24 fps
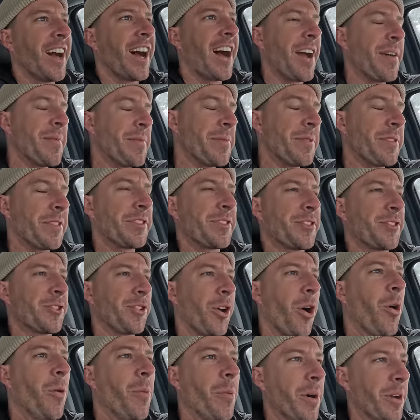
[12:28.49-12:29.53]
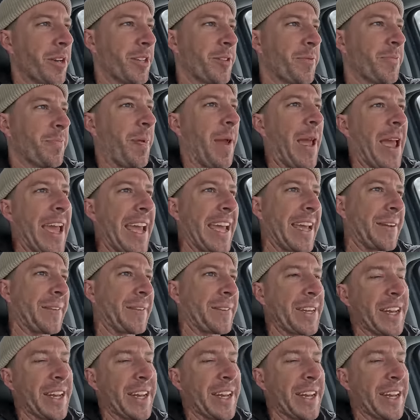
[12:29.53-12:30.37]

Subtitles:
I'm in so much pain.